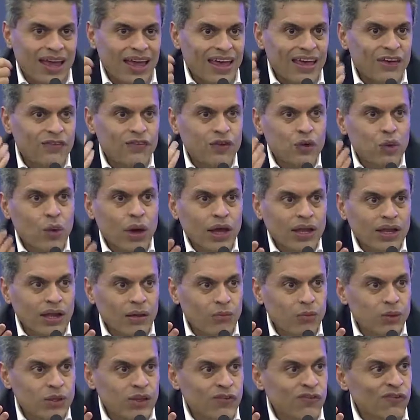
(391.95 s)
If you end
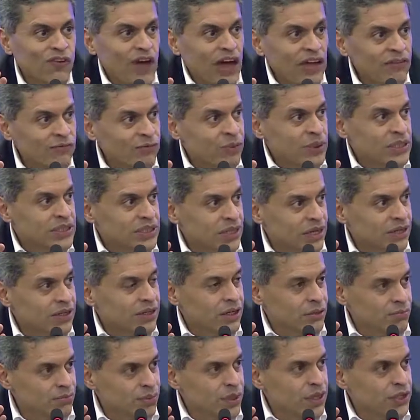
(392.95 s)
up with a 5%
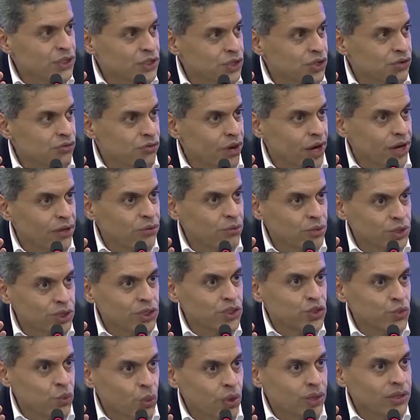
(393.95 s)
completion rate, which
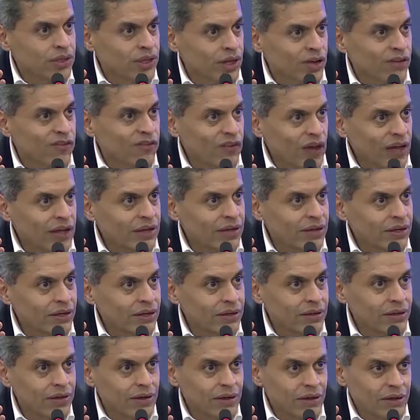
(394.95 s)
is what they're
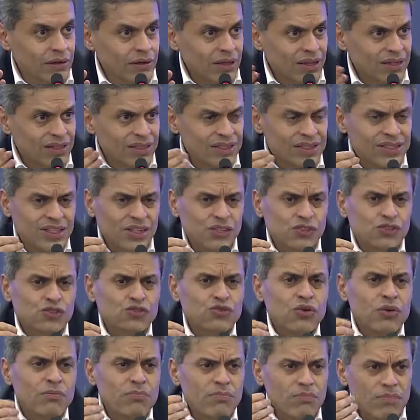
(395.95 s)
finding, that is still
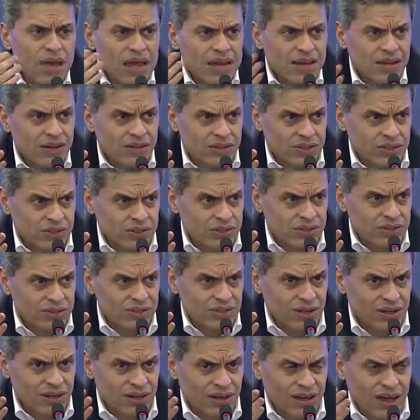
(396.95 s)
tremendous.
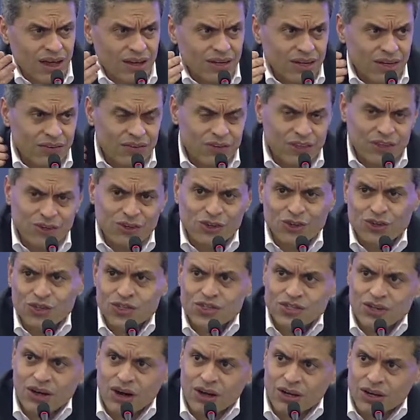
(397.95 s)
And given that you're
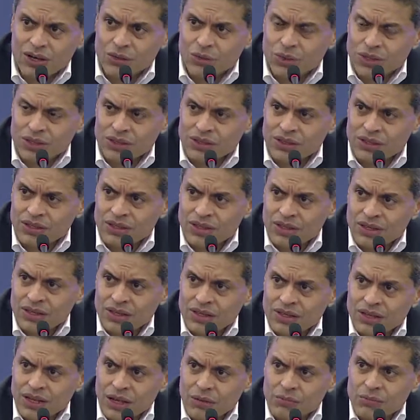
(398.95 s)
starting with
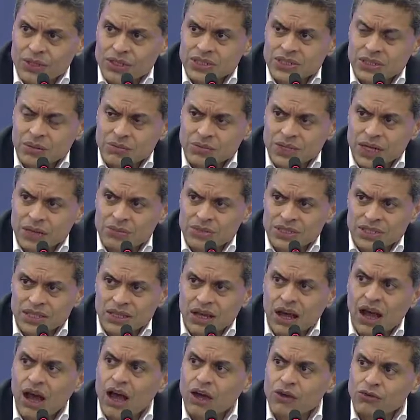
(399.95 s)
numbers sometimes in
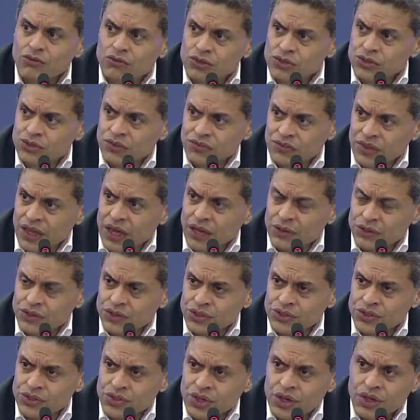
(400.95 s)
the hundreds of
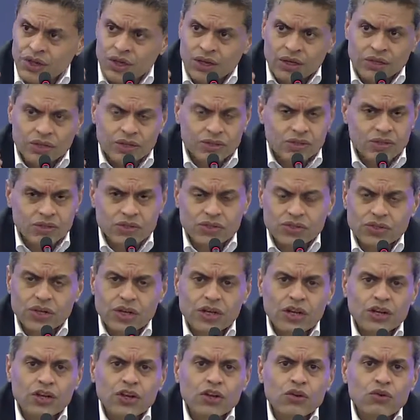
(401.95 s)
thousands, this is
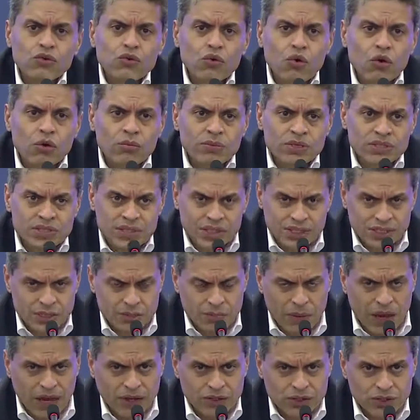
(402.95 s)
still an enormous
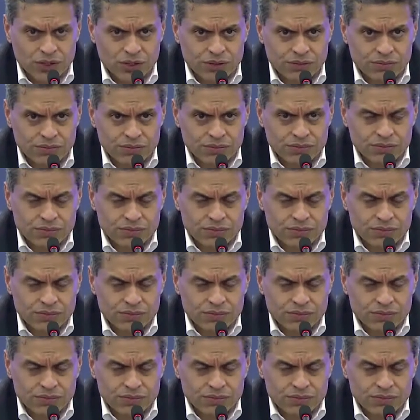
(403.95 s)
expansion.